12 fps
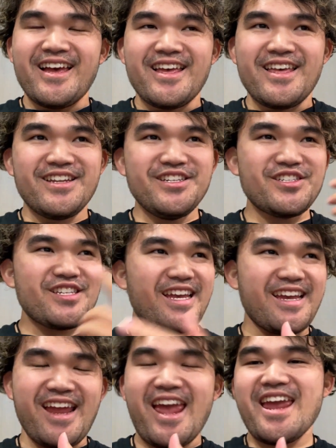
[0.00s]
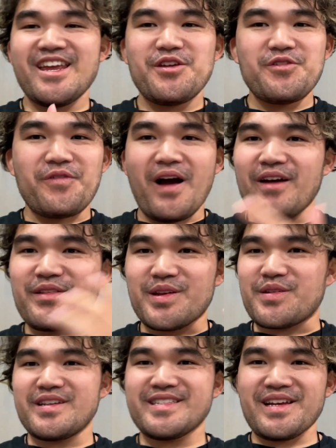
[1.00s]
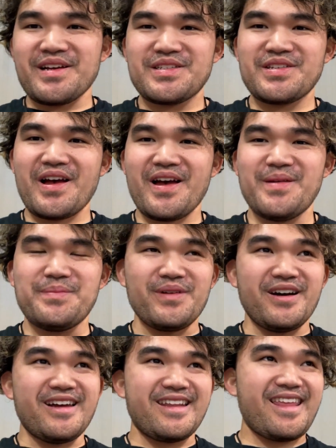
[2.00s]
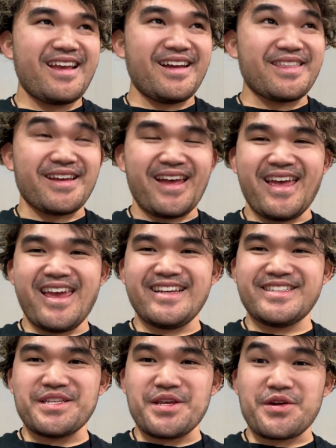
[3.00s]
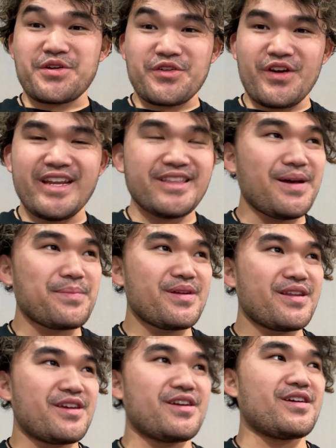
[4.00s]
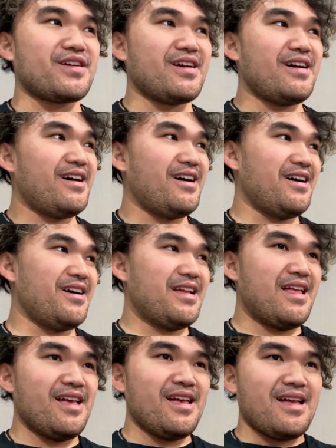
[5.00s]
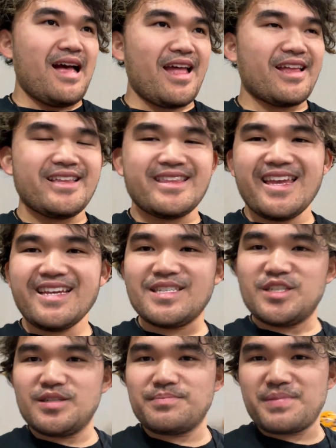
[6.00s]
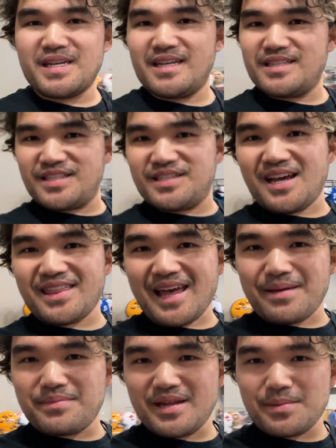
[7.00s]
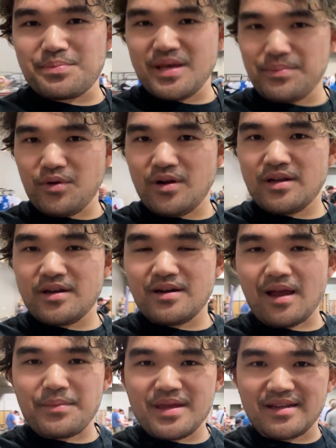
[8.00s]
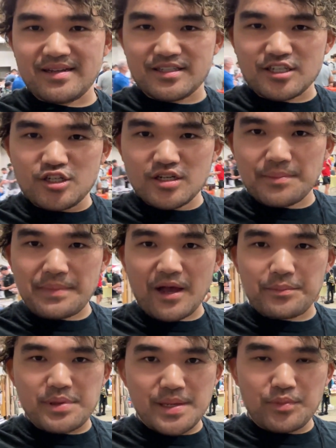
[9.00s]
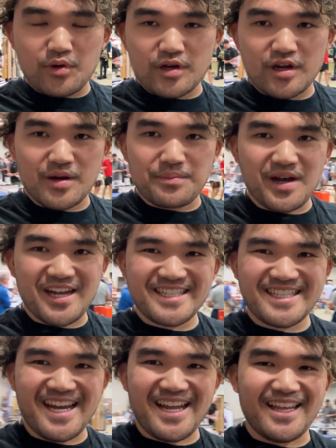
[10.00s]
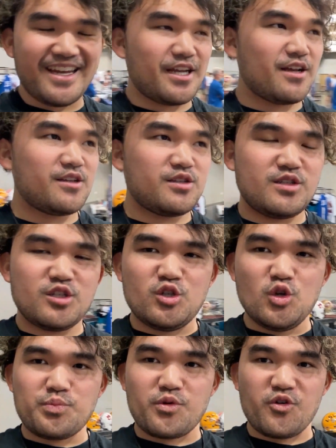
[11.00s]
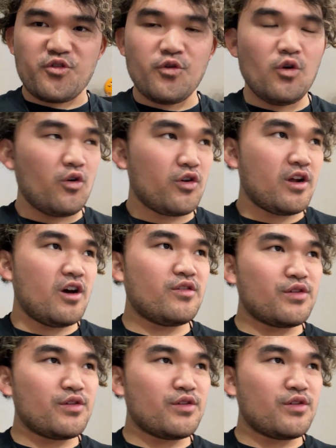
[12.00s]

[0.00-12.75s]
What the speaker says: It is like 85 degrees outside, but they got the AC cranked up in here. I think it's because it's not that many people in here. I mean, it's a good amount of people in here, but it's not like super full, you know.